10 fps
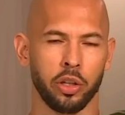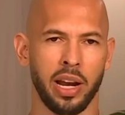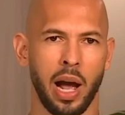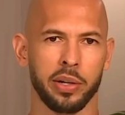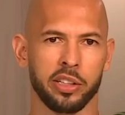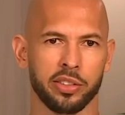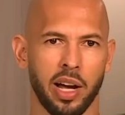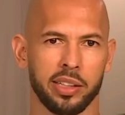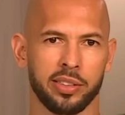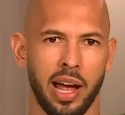And how he
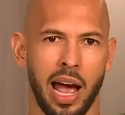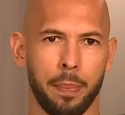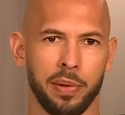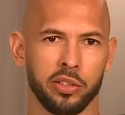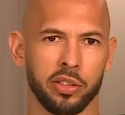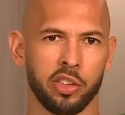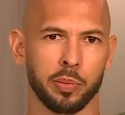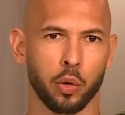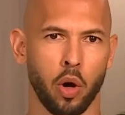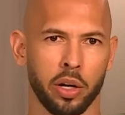decides that happens is his
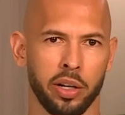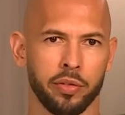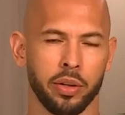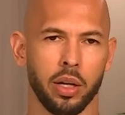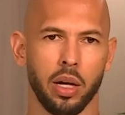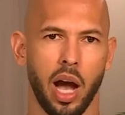prerogative. I